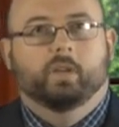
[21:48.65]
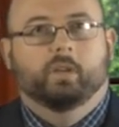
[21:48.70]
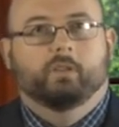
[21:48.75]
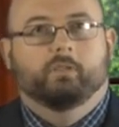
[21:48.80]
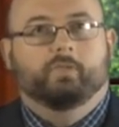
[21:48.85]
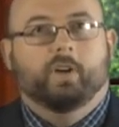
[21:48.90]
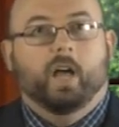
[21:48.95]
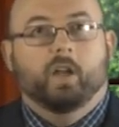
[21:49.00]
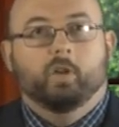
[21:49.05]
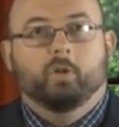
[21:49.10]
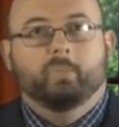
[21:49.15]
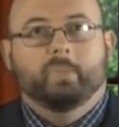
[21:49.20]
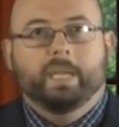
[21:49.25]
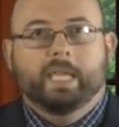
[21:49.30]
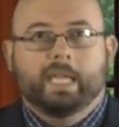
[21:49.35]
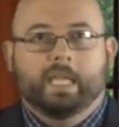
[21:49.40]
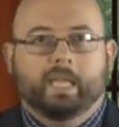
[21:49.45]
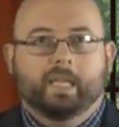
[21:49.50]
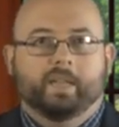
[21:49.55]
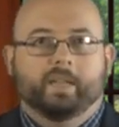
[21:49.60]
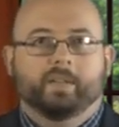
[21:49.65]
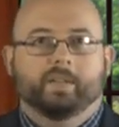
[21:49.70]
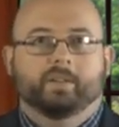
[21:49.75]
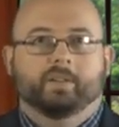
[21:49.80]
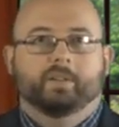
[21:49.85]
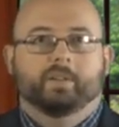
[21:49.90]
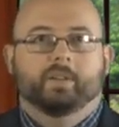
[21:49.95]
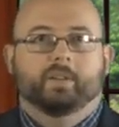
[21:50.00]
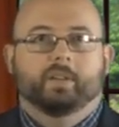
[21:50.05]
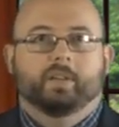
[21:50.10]
Follow me
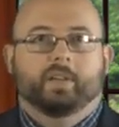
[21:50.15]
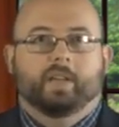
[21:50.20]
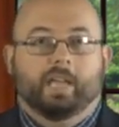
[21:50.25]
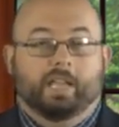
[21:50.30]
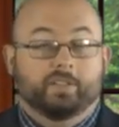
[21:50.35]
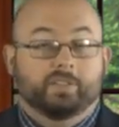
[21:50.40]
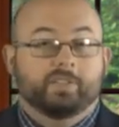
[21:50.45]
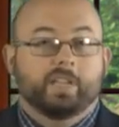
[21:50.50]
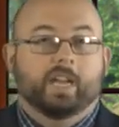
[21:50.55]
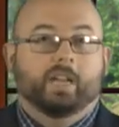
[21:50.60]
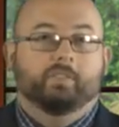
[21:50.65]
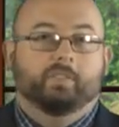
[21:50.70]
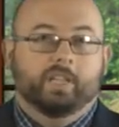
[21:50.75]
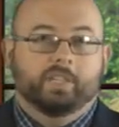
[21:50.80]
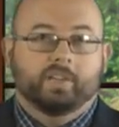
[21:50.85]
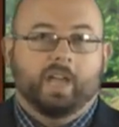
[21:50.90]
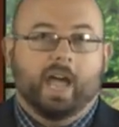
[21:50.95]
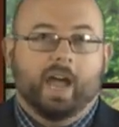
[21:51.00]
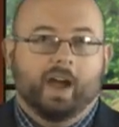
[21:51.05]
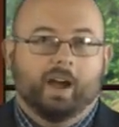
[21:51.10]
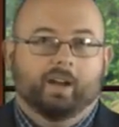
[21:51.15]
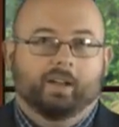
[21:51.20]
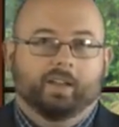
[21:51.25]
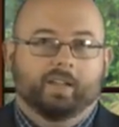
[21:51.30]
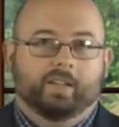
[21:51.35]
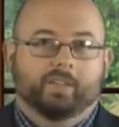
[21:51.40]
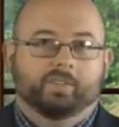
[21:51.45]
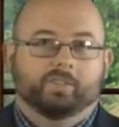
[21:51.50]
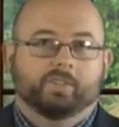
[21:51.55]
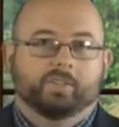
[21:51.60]
instead of these
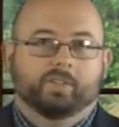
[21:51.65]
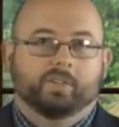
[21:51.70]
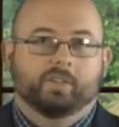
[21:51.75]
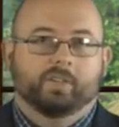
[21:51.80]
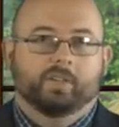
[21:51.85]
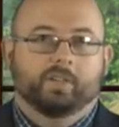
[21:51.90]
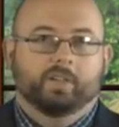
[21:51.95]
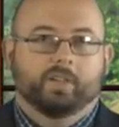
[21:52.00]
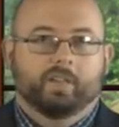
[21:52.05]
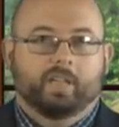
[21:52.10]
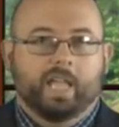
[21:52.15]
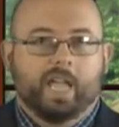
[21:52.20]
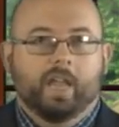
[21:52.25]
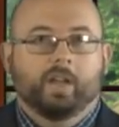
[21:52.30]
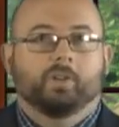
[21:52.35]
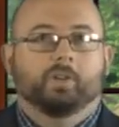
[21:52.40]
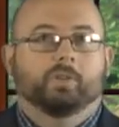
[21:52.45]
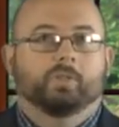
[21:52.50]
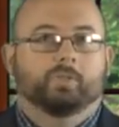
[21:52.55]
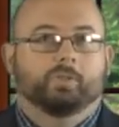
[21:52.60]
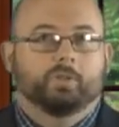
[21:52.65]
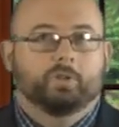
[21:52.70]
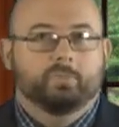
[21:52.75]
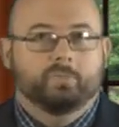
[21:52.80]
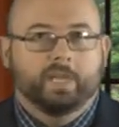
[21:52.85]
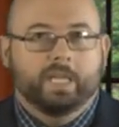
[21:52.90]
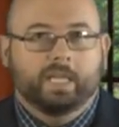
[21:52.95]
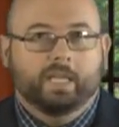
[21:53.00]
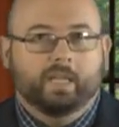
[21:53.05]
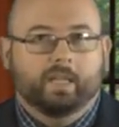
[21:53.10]
hirelings. Enter through
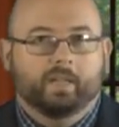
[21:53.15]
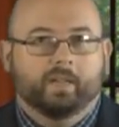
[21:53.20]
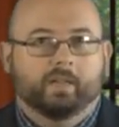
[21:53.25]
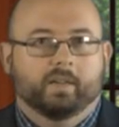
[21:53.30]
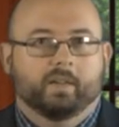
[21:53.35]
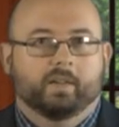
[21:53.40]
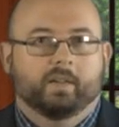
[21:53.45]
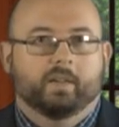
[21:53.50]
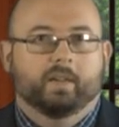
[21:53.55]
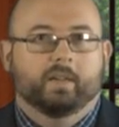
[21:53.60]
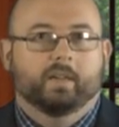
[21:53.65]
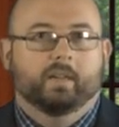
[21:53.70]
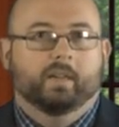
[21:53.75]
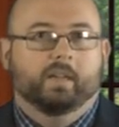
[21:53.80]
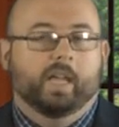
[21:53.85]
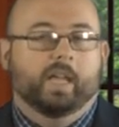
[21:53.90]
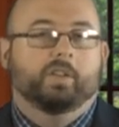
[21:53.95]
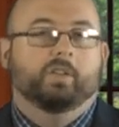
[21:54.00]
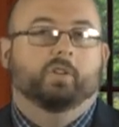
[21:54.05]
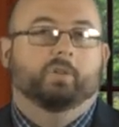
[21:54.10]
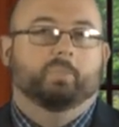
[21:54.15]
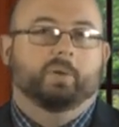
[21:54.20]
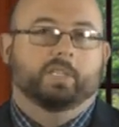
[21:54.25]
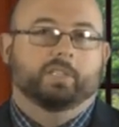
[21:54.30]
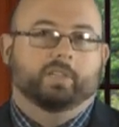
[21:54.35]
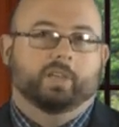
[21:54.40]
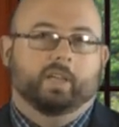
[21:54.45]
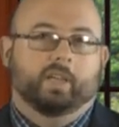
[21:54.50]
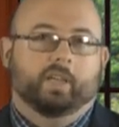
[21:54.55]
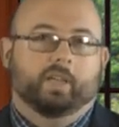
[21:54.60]
me, and you'll be
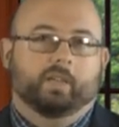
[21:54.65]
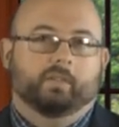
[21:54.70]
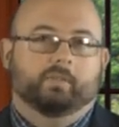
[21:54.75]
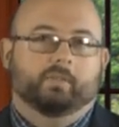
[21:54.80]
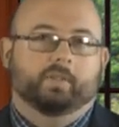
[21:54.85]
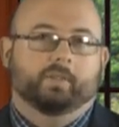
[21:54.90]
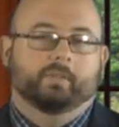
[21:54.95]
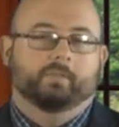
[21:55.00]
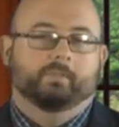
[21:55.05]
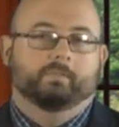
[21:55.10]
saved."